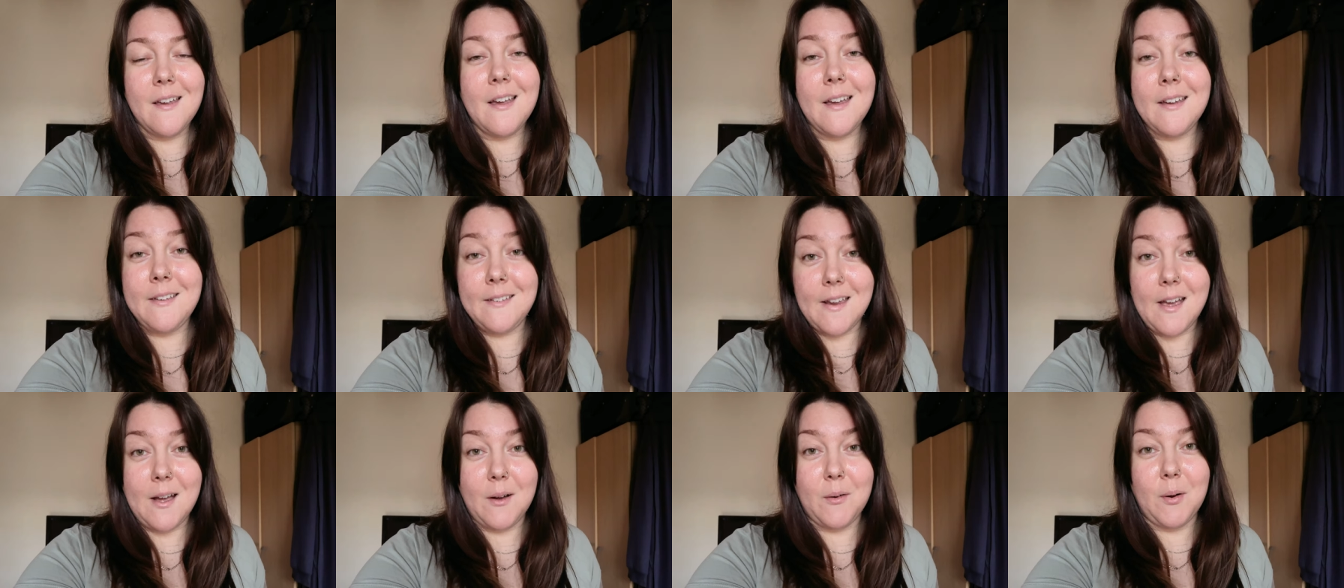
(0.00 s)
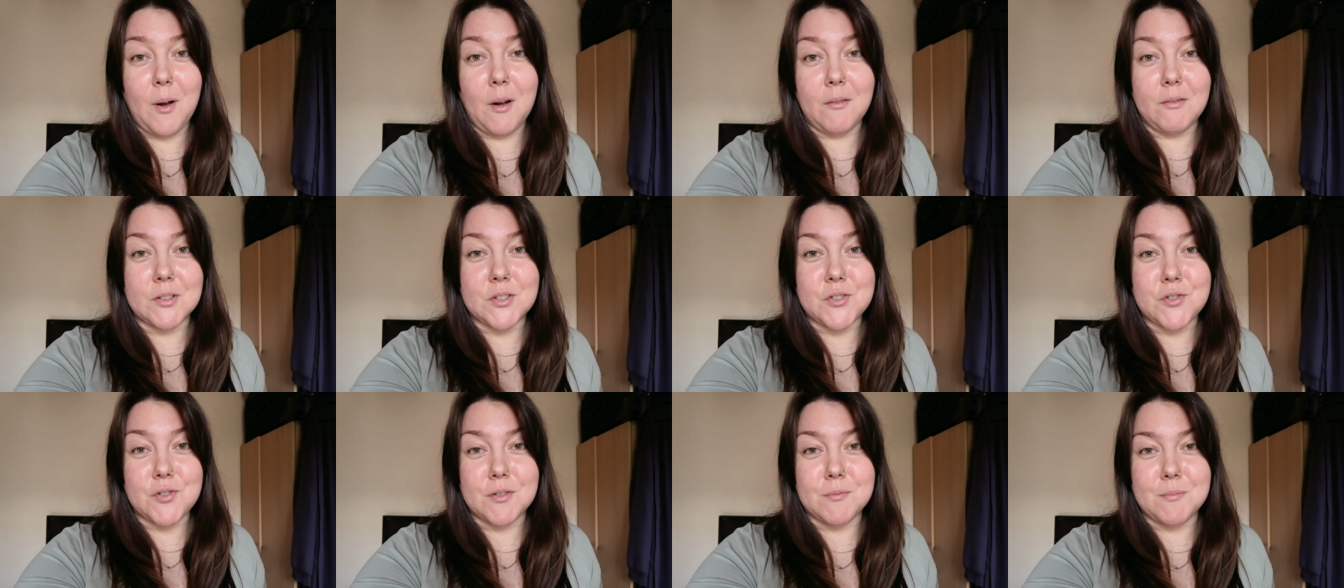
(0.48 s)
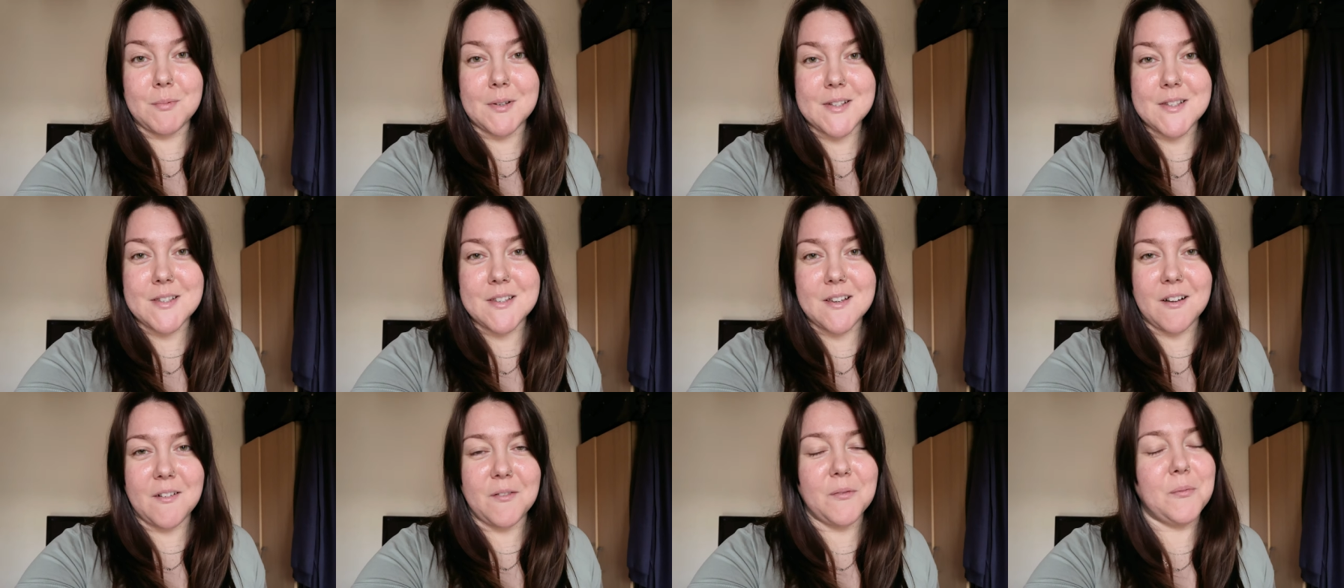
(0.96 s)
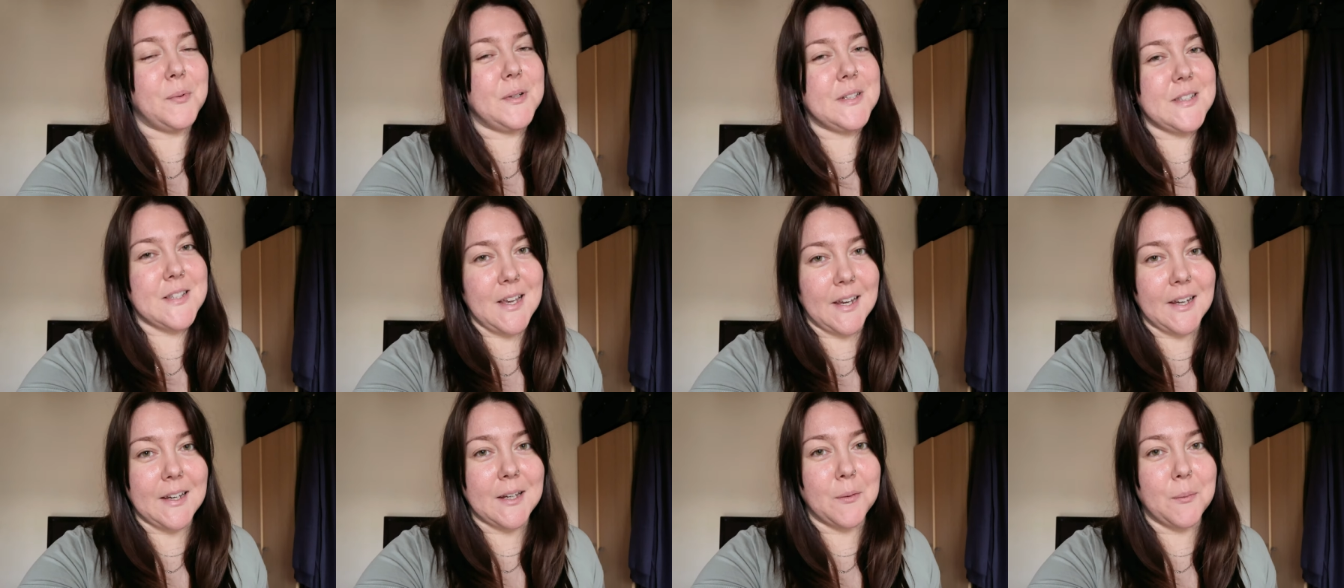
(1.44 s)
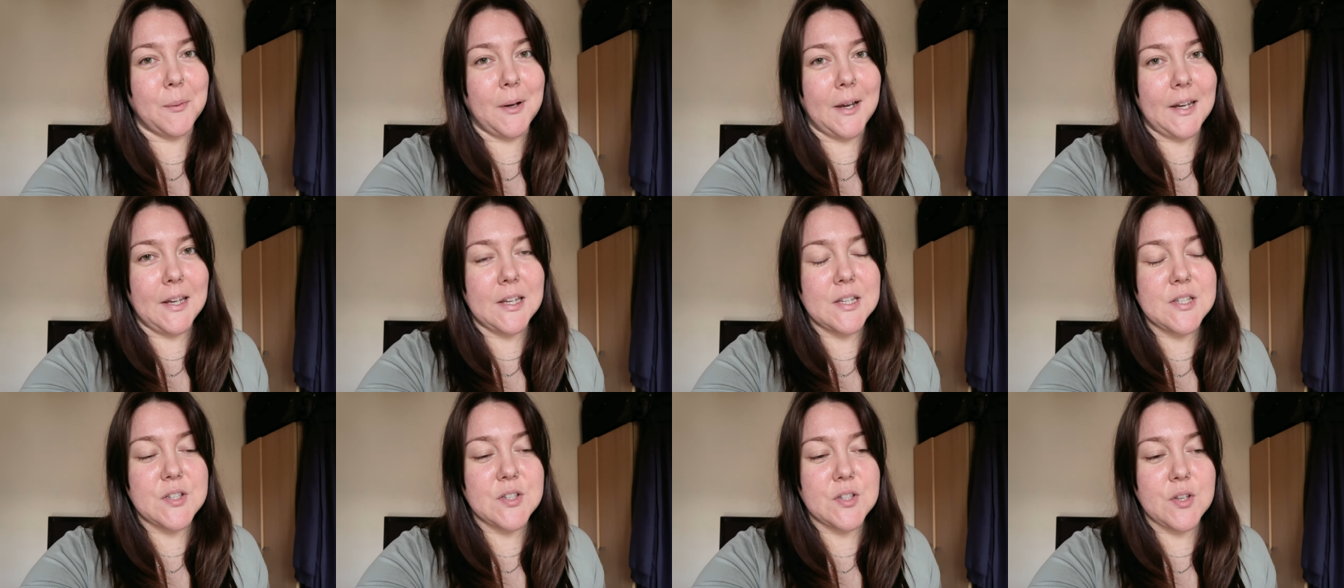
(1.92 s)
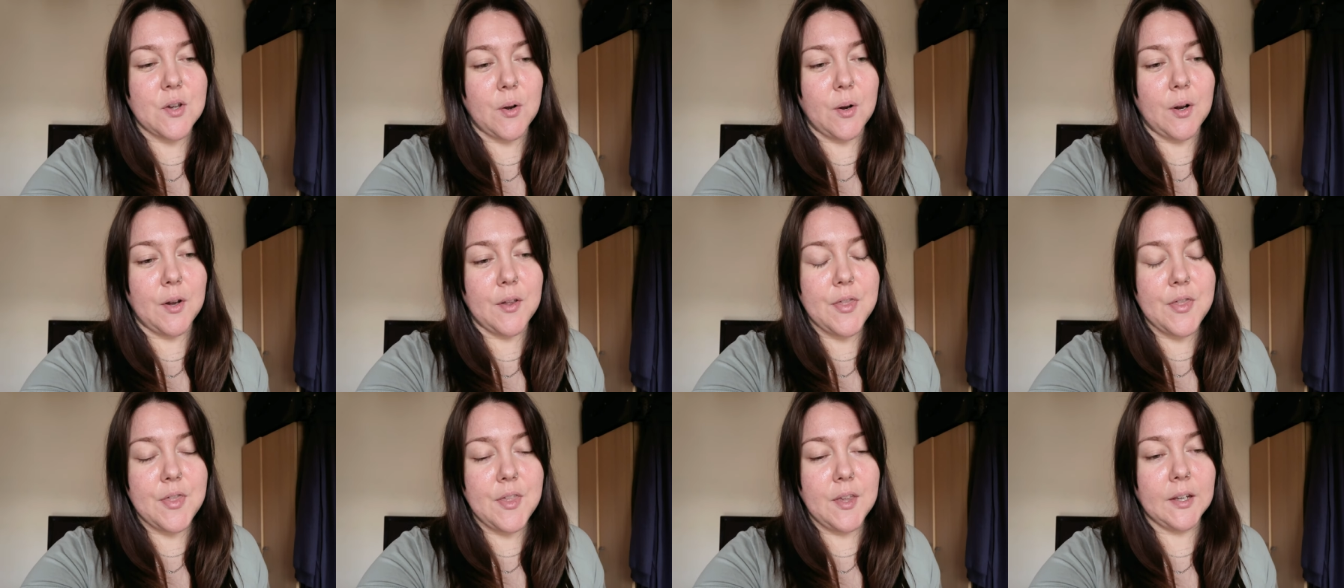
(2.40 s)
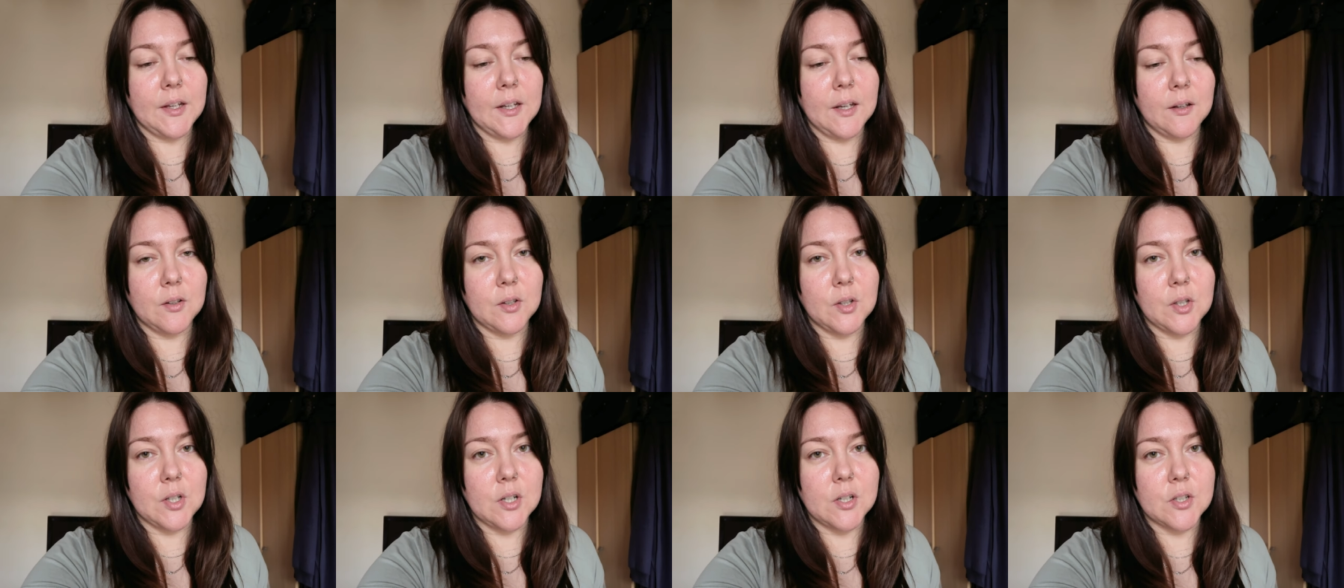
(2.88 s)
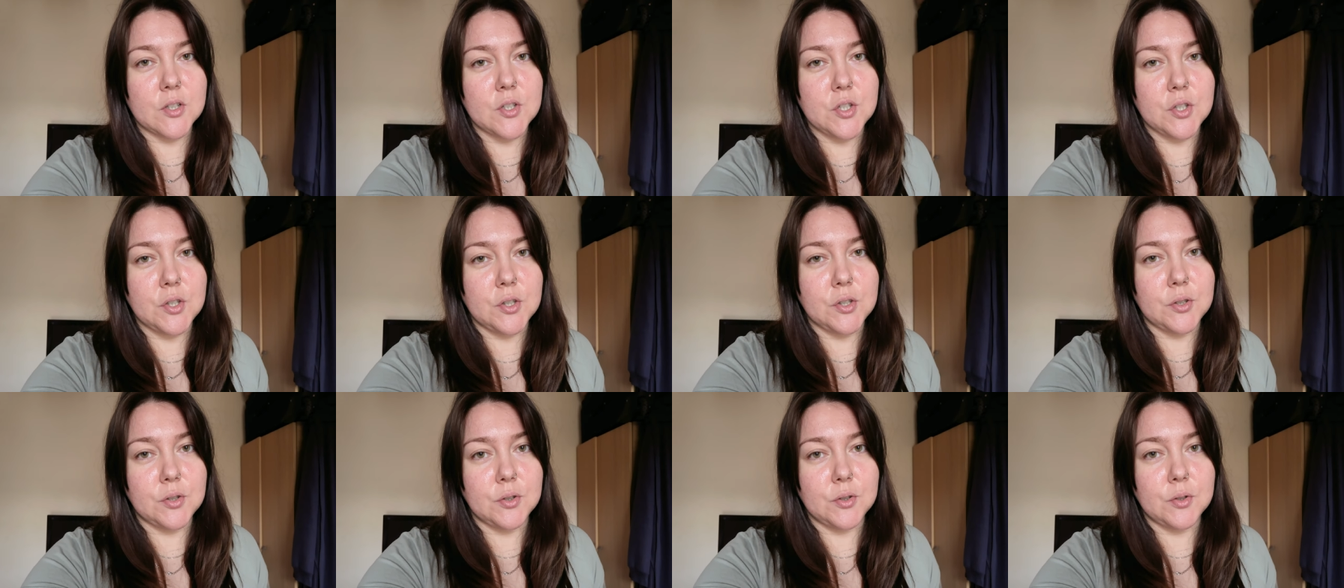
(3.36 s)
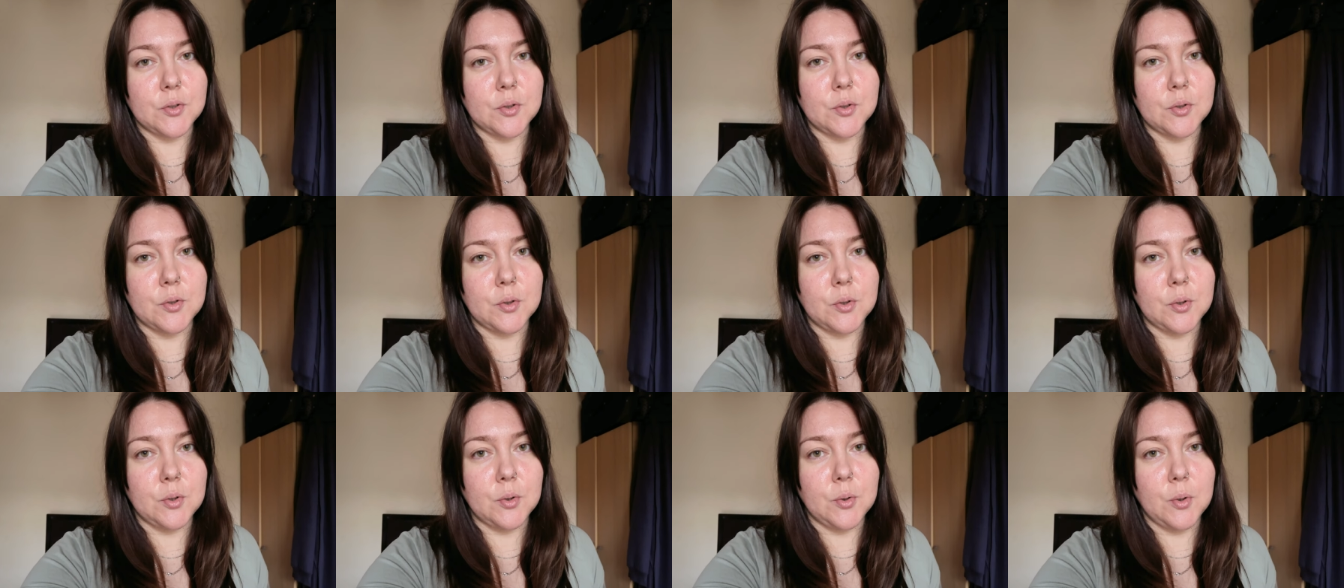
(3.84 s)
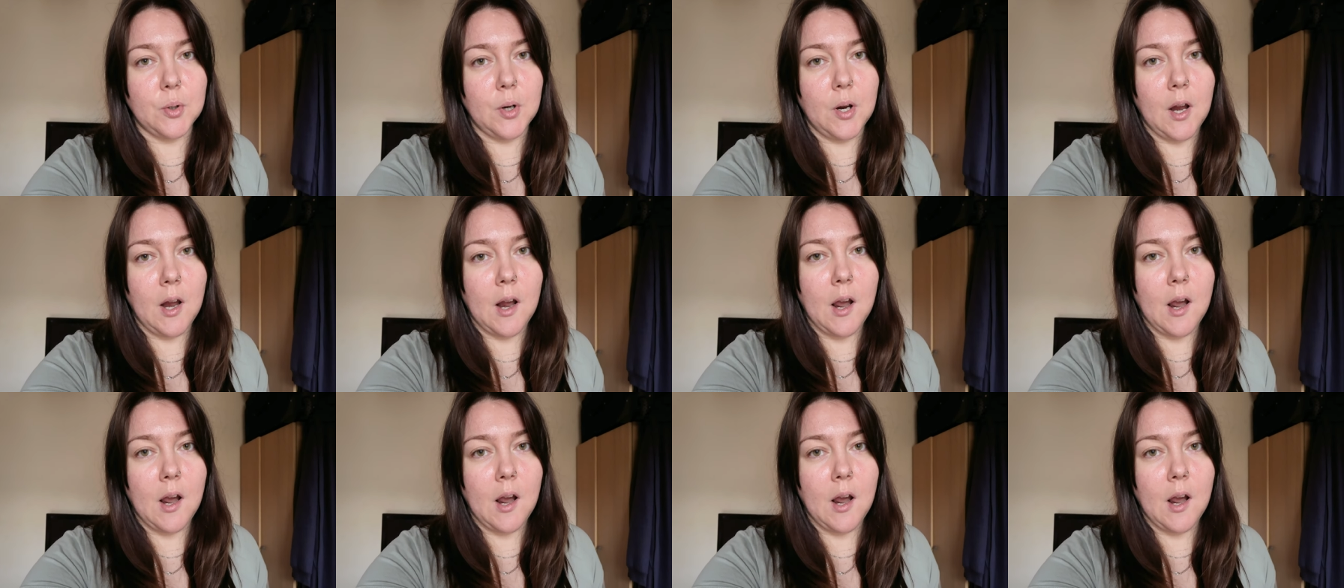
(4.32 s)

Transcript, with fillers: And now I will treat myself with takeaways. So I think I'm gonna do,